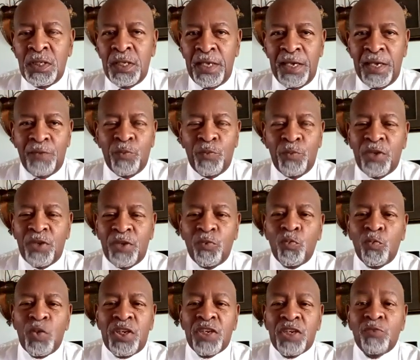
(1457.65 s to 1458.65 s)
and we
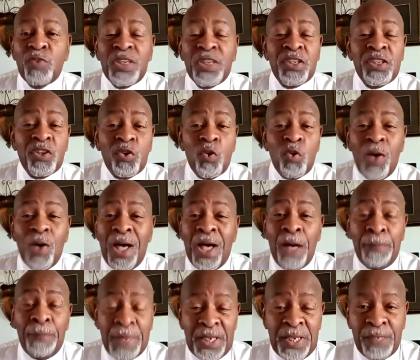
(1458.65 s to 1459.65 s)
really don't know how
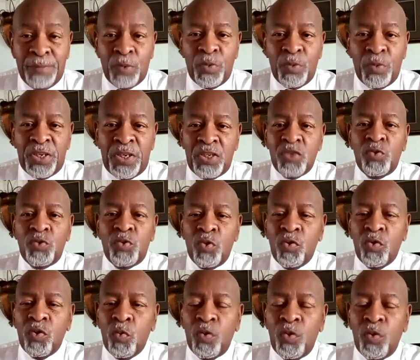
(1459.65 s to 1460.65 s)
many, but we do know
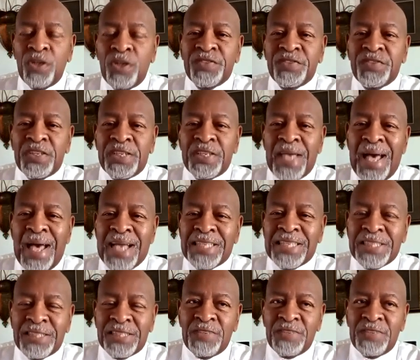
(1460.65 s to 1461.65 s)
the ones that
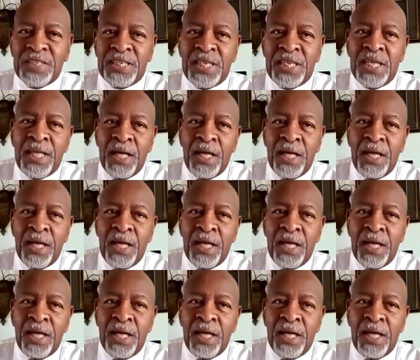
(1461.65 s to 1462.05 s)
actively